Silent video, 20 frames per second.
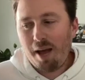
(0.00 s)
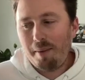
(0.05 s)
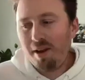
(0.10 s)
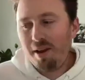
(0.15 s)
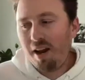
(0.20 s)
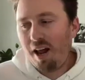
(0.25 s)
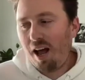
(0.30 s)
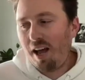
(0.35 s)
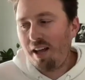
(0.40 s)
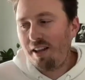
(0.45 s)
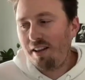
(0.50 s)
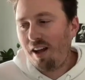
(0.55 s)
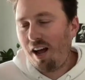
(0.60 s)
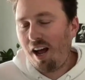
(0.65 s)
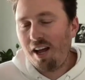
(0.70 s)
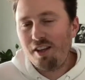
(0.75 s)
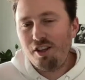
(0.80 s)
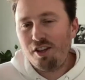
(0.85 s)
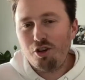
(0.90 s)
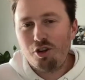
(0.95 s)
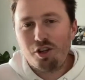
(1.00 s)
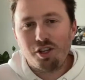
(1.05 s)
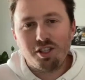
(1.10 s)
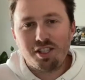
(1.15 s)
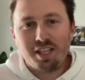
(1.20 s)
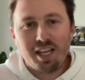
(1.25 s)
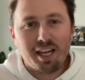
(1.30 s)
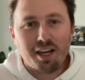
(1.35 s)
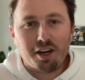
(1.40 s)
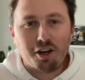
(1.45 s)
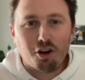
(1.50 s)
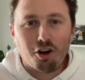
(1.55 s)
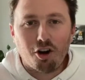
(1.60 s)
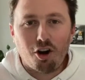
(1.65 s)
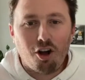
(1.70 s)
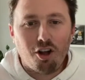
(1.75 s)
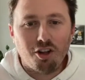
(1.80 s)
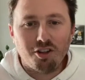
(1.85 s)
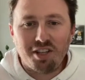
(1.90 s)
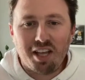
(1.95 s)
mean, you can tinker
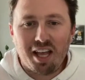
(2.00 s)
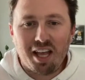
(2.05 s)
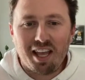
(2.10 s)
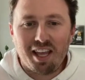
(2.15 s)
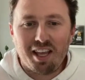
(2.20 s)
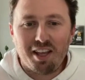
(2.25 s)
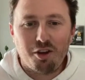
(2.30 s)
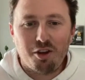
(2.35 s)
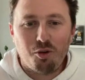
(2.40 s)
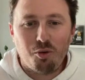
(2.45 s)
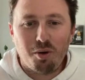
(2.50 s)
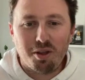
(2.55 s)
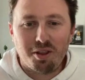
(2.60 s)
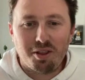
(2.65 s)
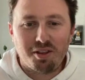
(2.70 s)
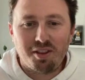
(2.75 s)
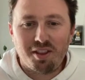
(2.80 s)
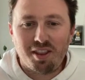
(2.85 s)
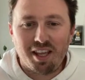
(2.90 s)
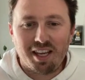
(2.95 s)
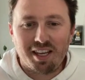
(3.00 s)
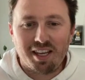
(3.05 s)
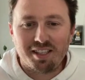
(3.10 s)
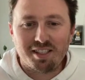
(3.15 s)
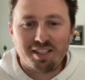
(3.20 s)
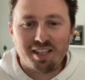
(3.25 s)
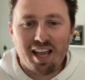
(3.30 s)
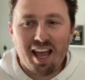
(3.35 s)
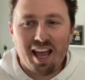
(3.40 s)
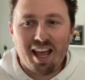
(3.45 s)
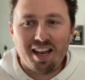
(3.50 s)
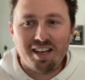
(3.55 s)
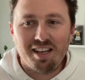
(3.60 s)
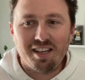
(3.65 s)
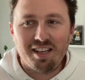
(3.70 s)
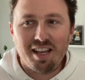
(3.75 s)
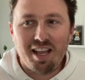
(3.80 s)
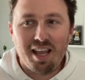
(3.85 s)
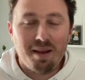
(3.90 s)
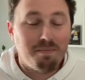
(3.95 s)
all day with things
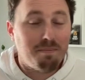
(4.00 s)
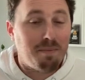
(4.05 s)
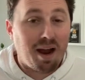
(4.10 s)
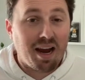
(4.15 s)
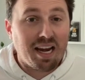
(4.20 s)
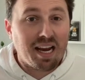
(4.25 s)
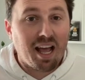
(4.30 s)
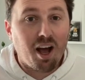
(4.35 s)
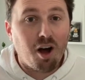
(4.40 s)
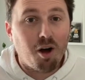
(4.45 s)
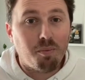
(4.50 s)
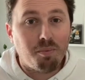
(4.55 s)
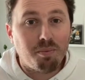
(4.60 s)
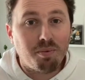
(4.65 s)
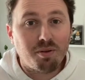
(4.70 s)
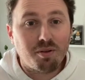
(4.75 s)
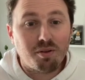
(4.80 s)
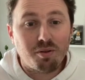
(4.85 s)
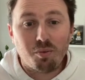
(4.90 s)
and it might help,